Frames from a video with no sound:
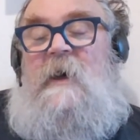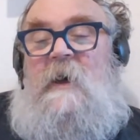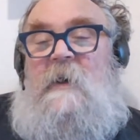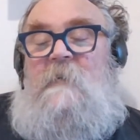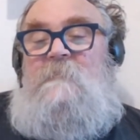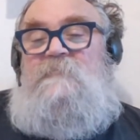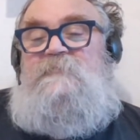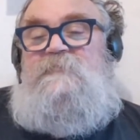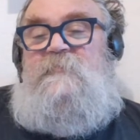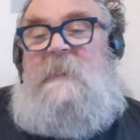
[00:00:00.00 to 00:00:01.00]

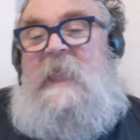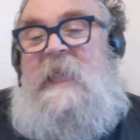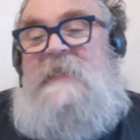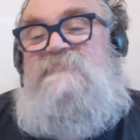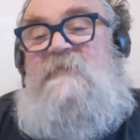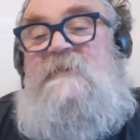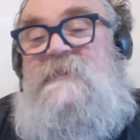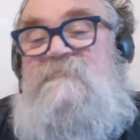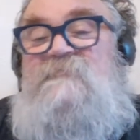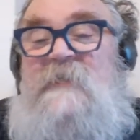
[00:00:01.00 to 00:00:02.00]
has an
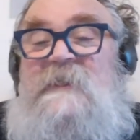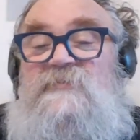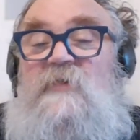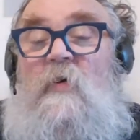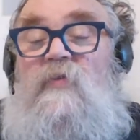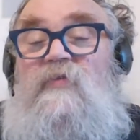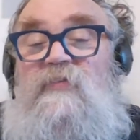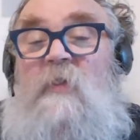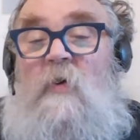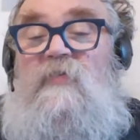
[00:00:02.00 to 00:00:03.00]
effect
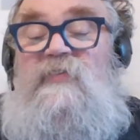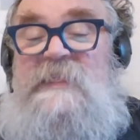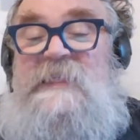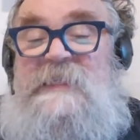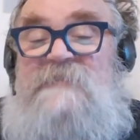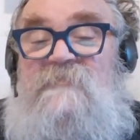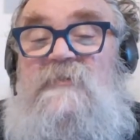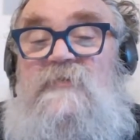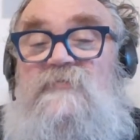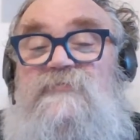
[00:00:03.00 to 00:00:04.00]
on the
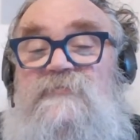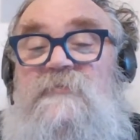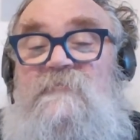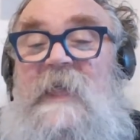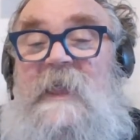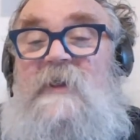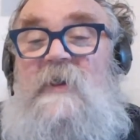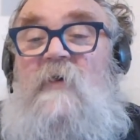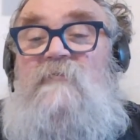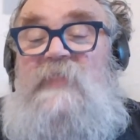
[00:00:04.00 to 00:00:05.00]
evolution of
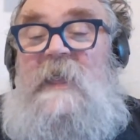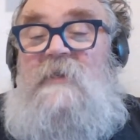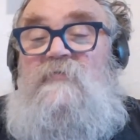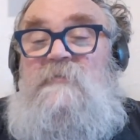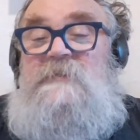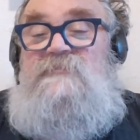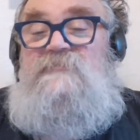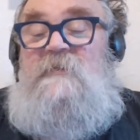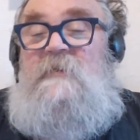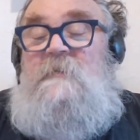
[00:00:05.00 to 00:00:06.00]
that
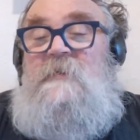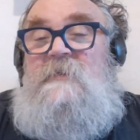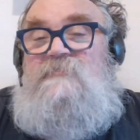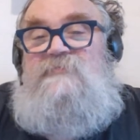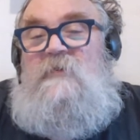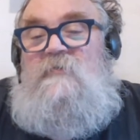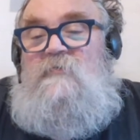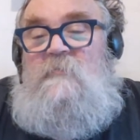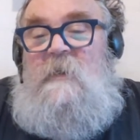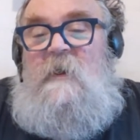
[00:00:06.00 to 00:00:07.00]
creature.
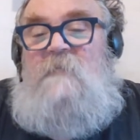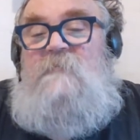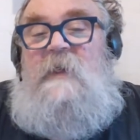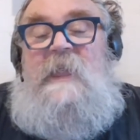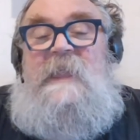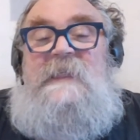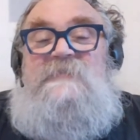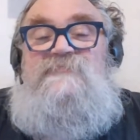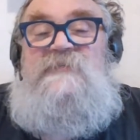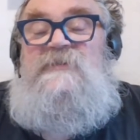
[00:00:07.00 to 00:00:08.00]
So a
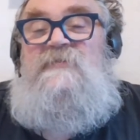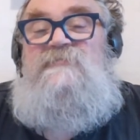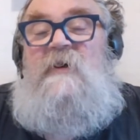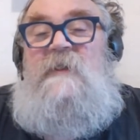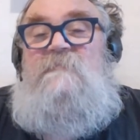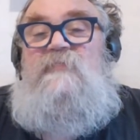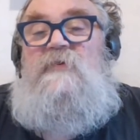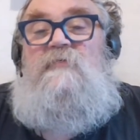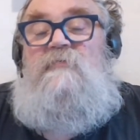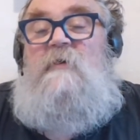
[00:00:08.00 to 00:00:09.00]
genotype
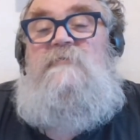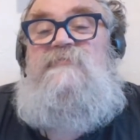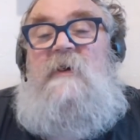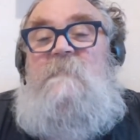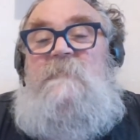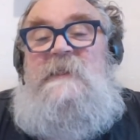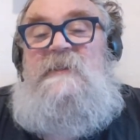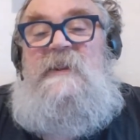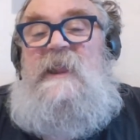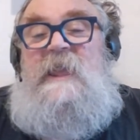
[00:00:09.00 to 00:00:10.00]
that grows up
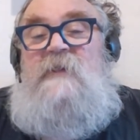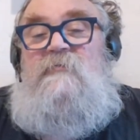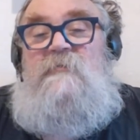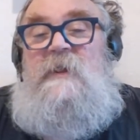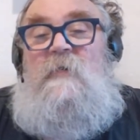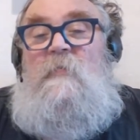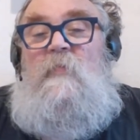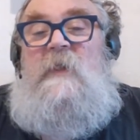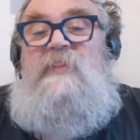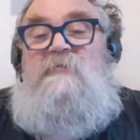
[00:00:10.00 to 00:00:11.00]
in an area
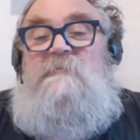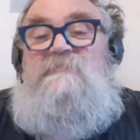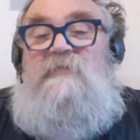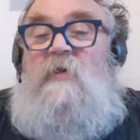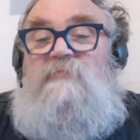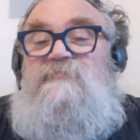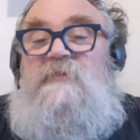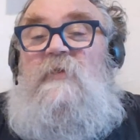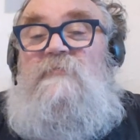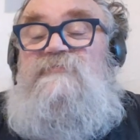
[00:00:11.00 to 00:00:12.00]
where there is lots
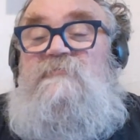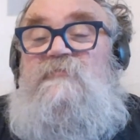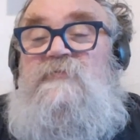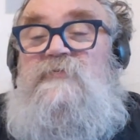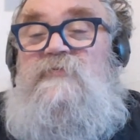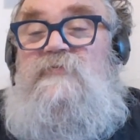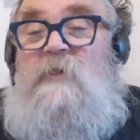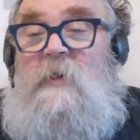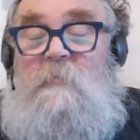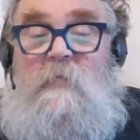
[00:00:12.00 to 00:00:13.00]
and lots of food
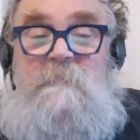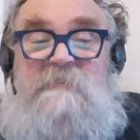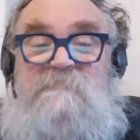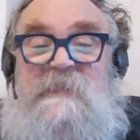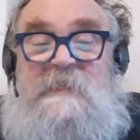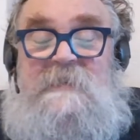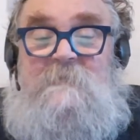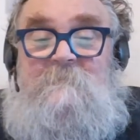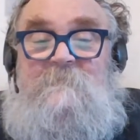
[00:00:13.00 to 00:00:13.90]
will be big.